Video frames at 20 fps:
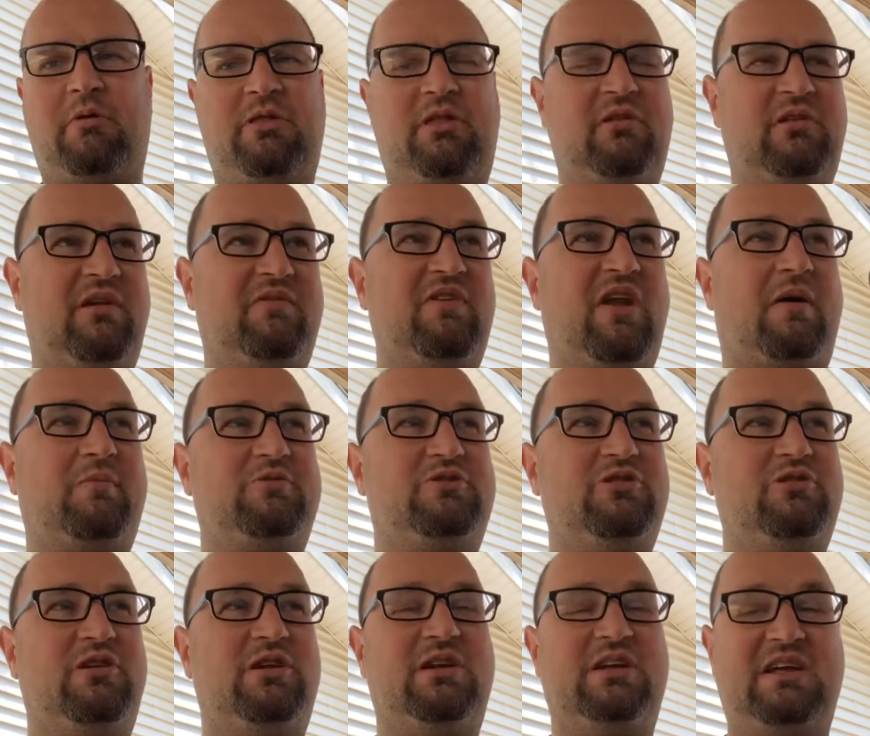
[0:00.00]
It'll give you an
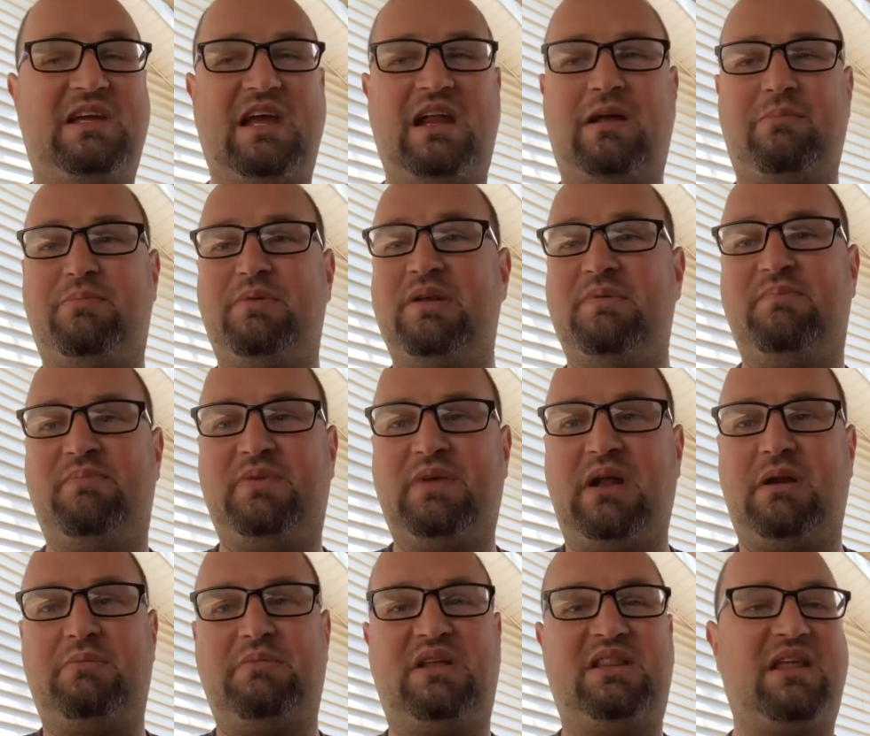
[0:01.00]
opportunity to get up and
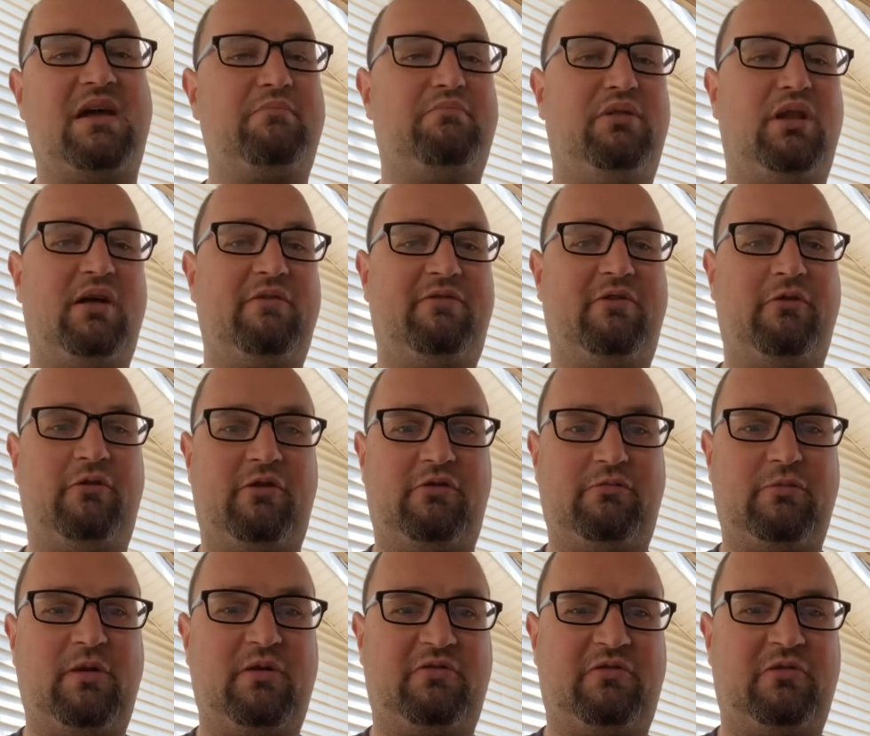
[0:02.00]
get that blood flowing, as
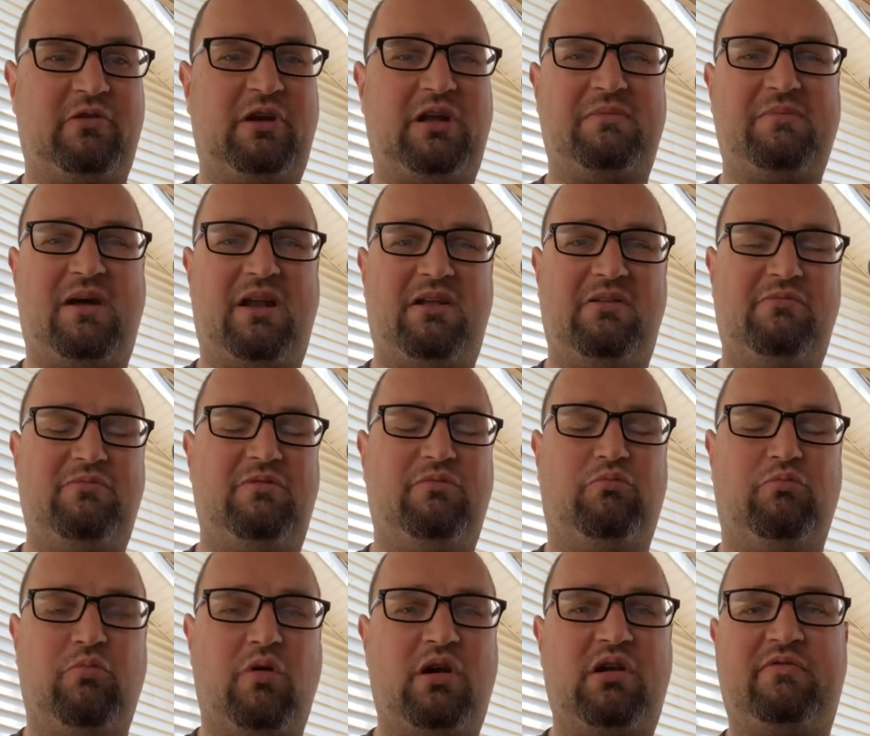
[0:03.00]
well as learning about a
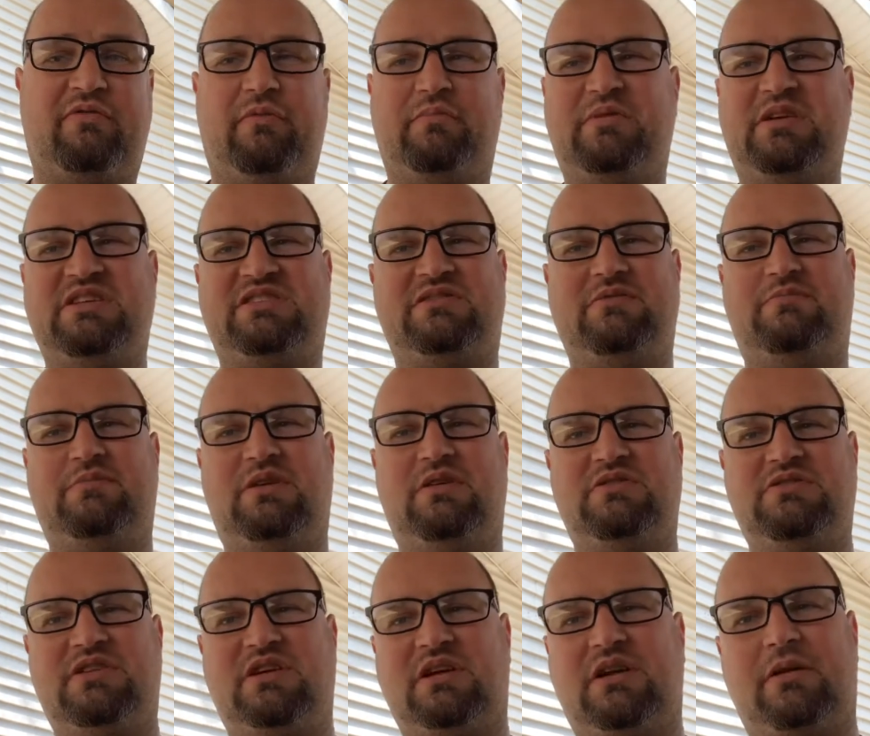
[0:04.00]
wonderful piece of music.